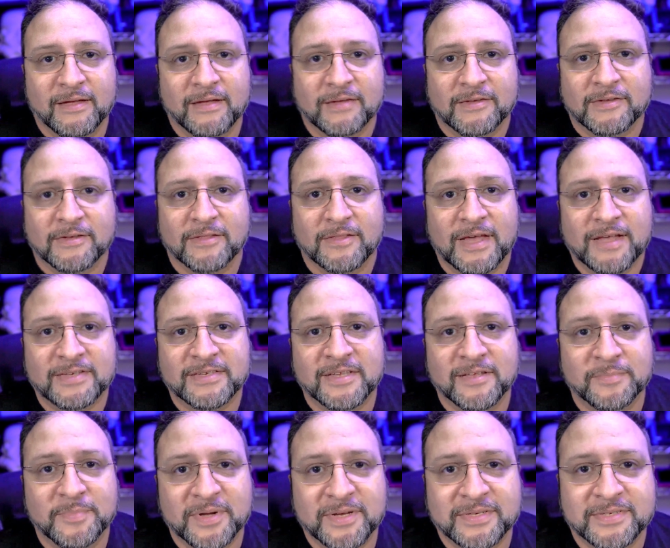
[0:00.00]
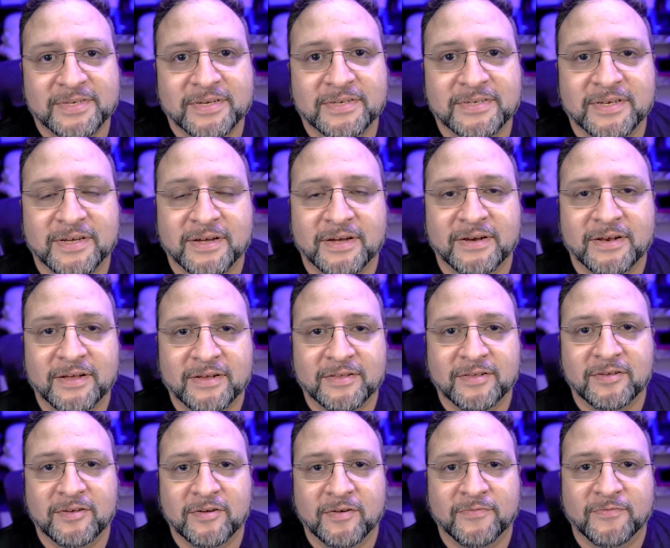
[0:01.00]
So that's the basics of
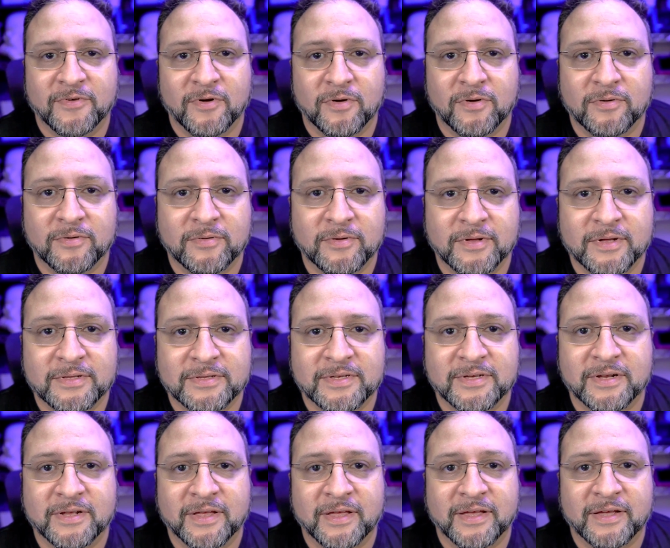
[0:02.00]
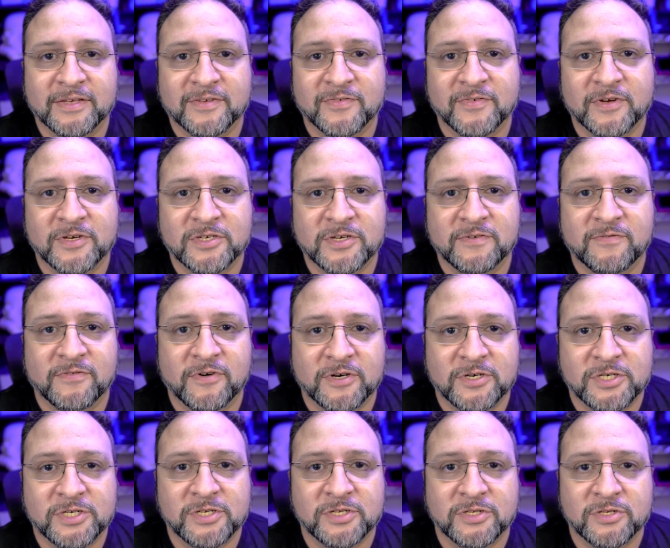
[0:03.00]
connecting your phone to the Hikvision
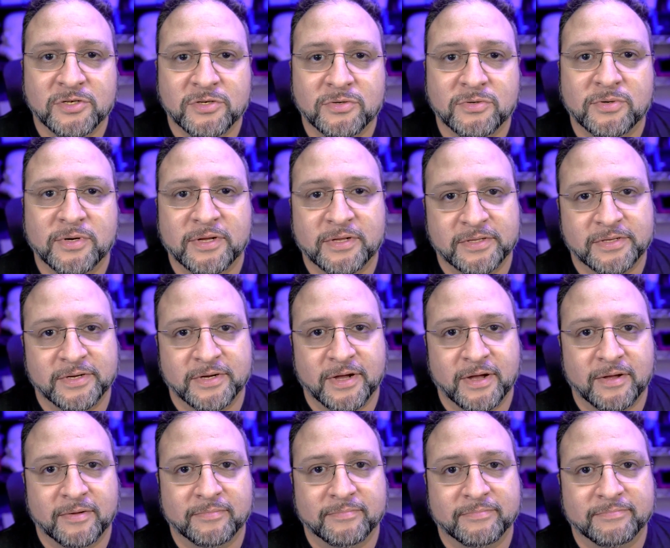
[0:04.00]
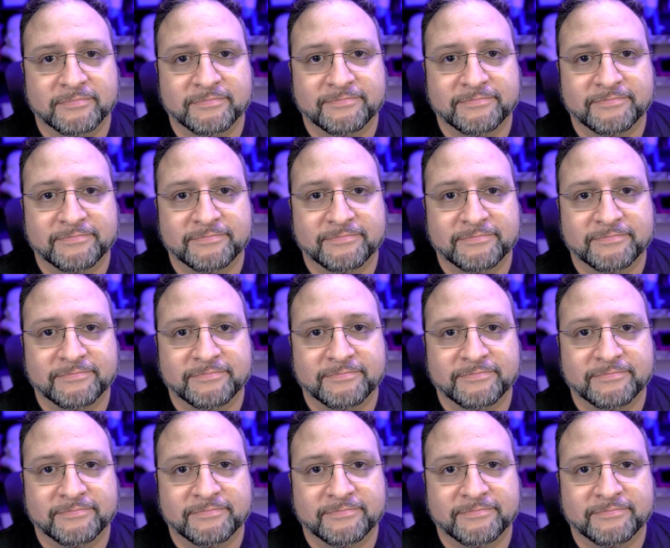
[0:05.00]
version 2 intercom.